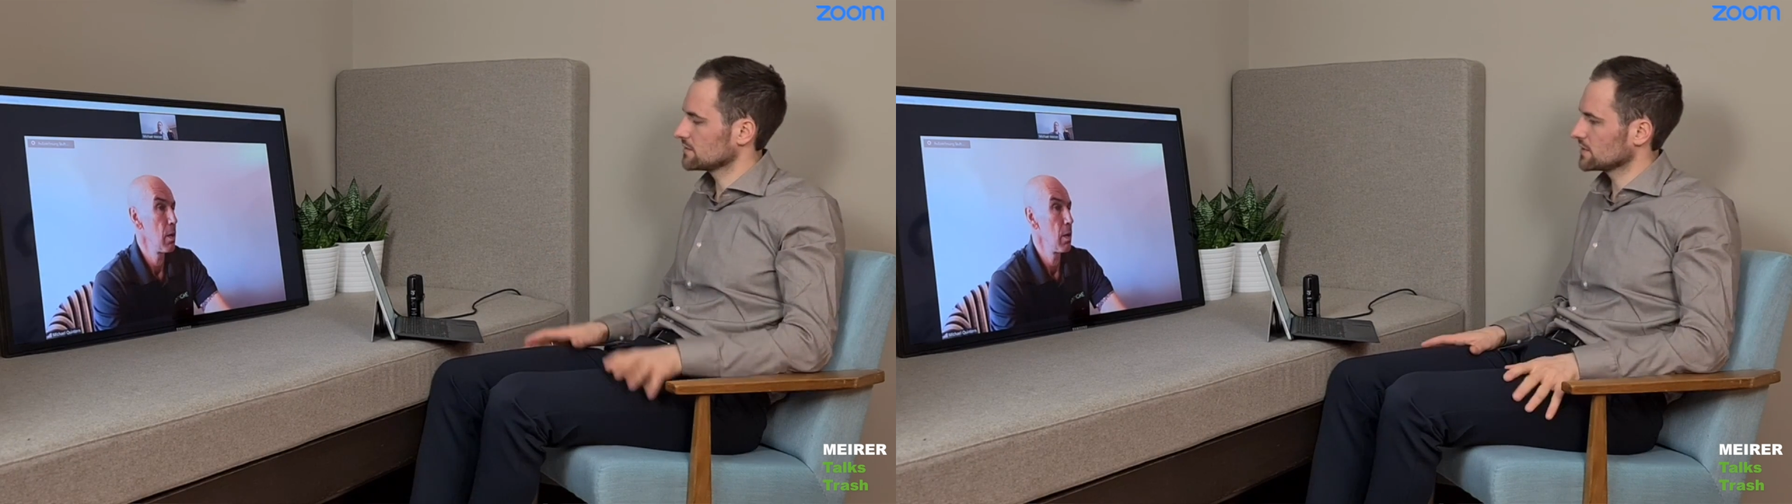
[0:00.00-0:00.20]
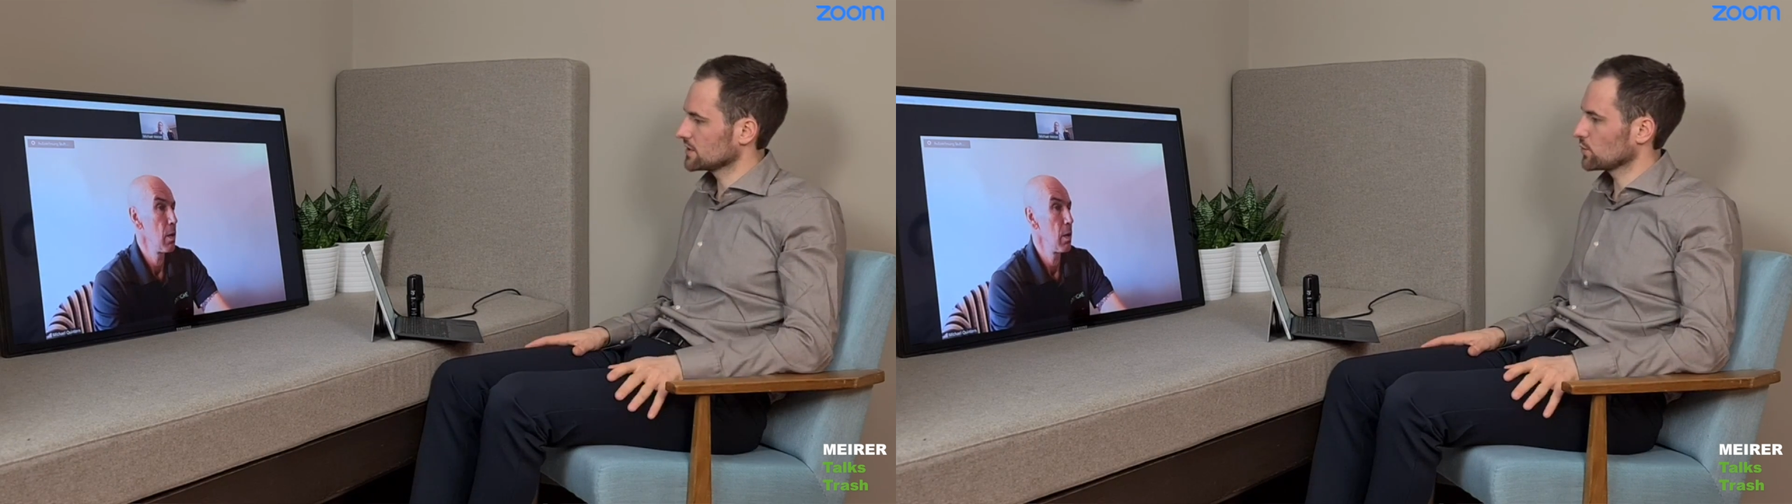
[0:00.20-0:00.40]

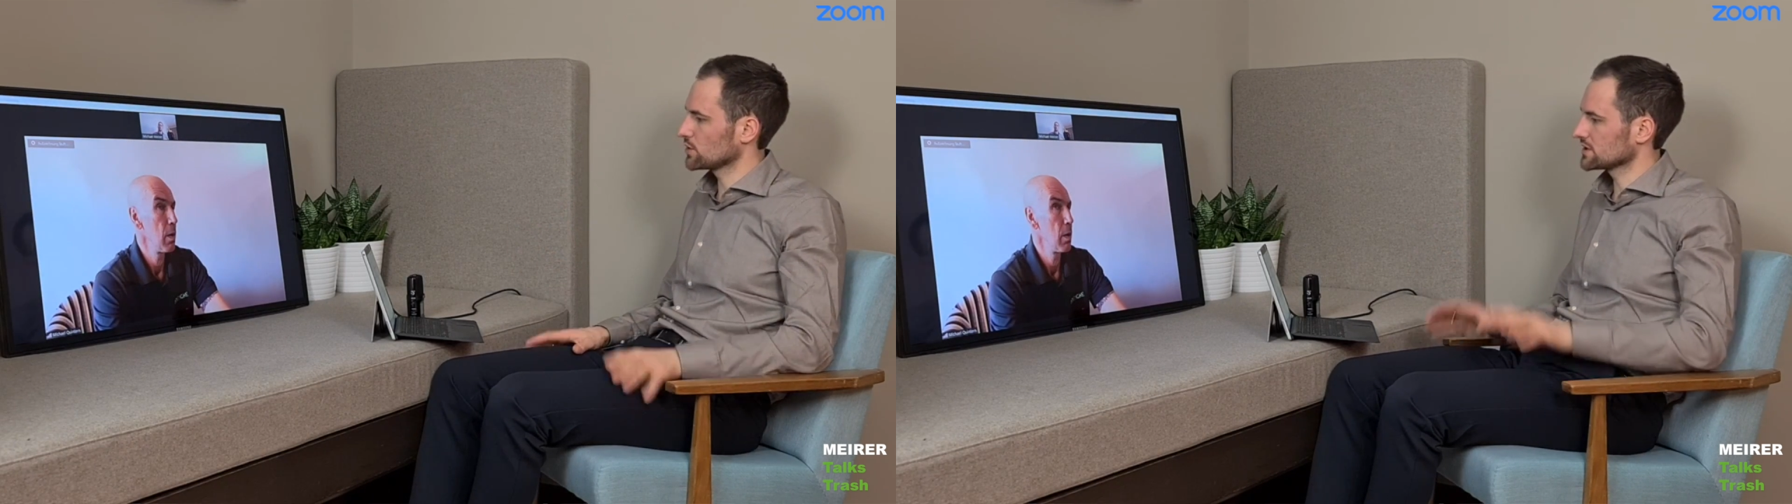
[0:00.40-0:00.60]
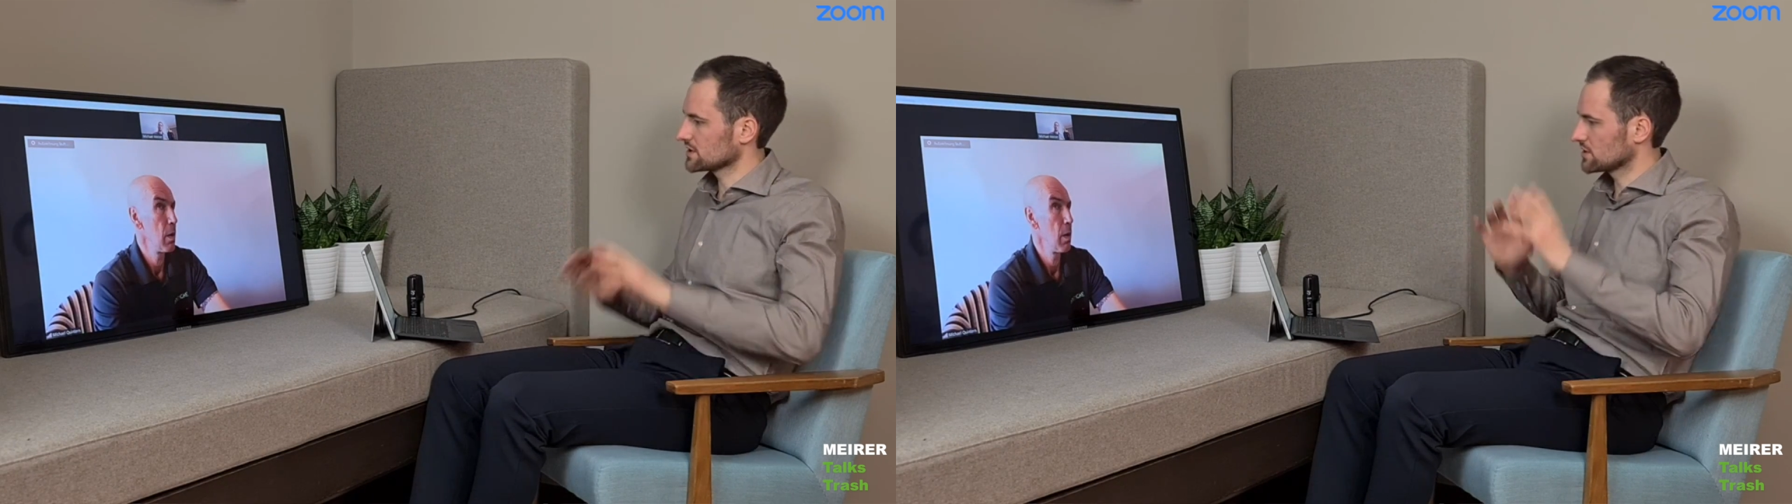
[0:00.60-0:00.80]
in the
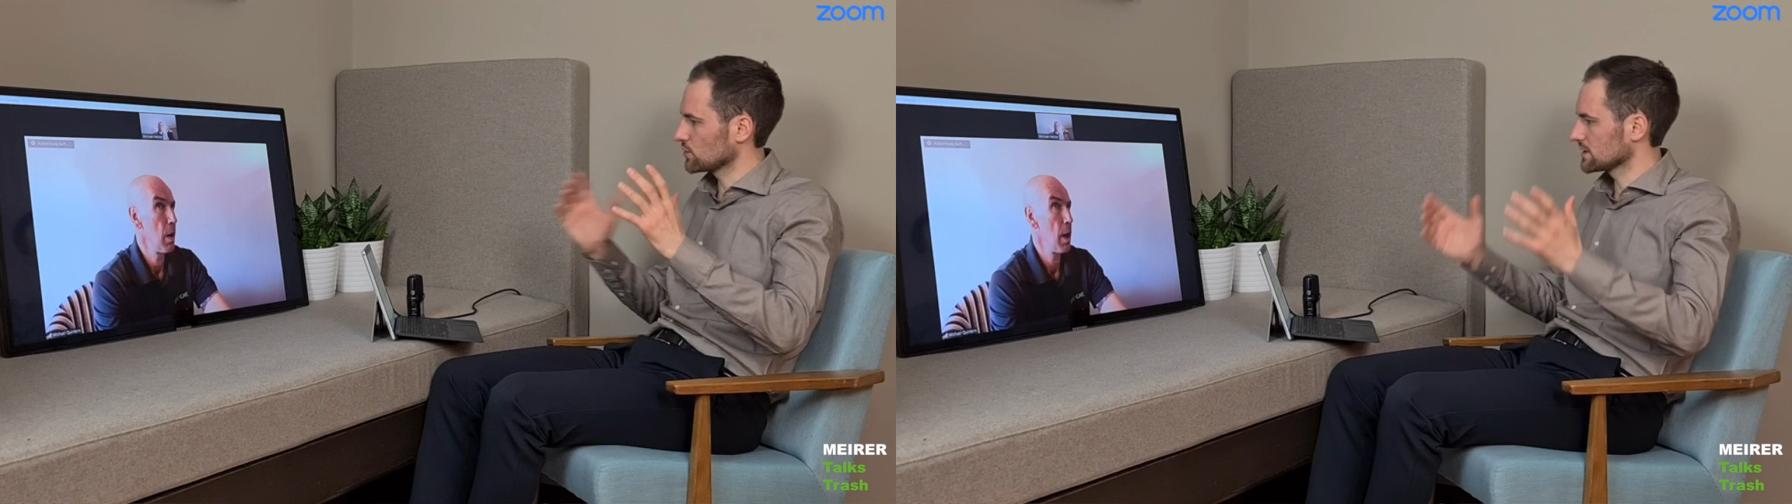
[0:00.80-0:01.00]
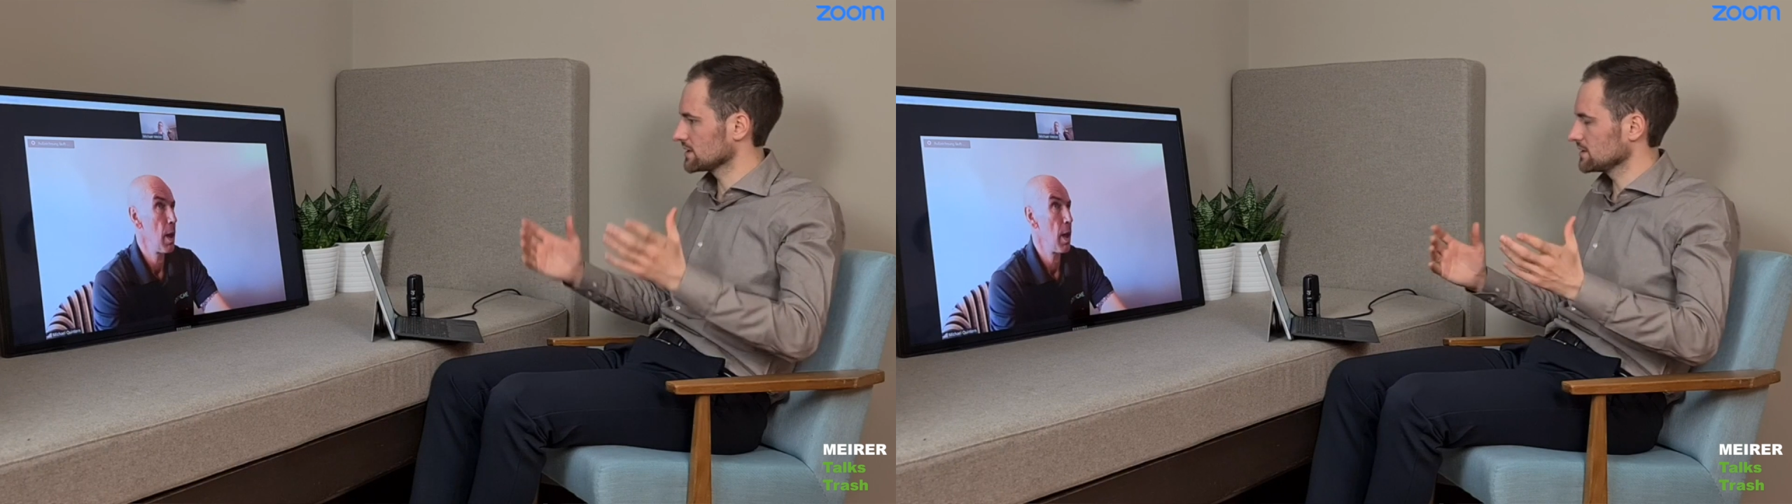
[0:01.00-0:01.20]
world in
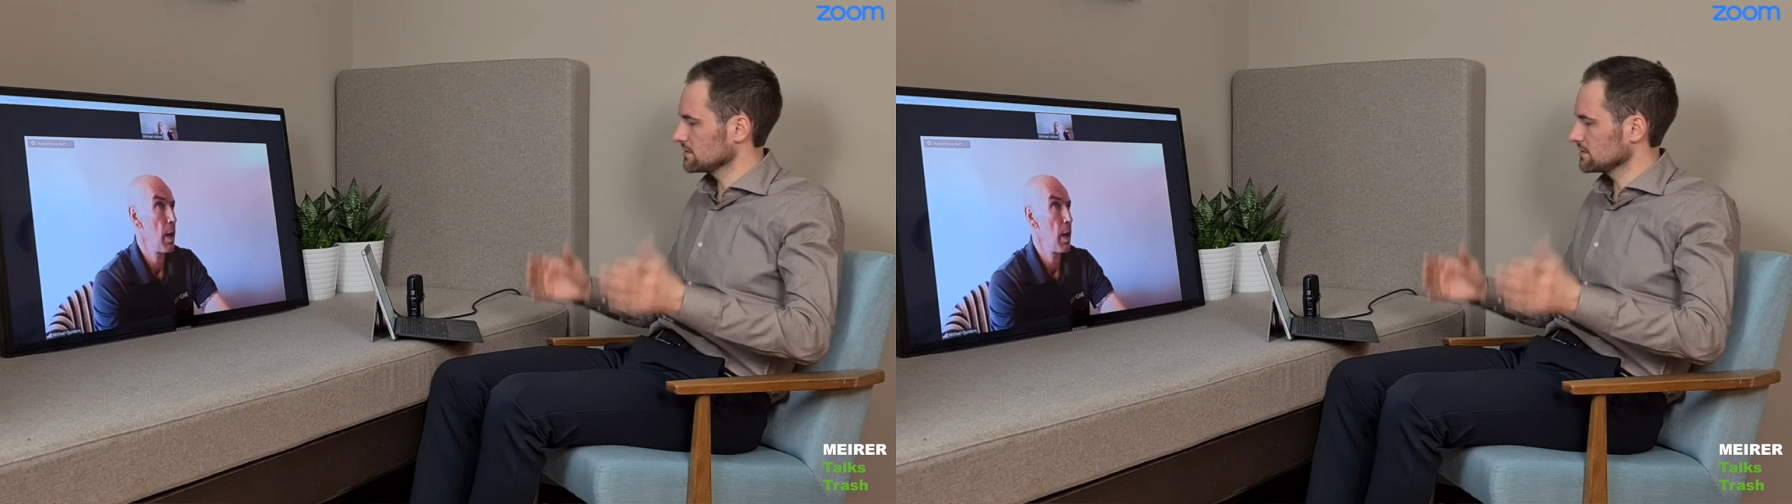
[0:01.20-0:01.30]
total?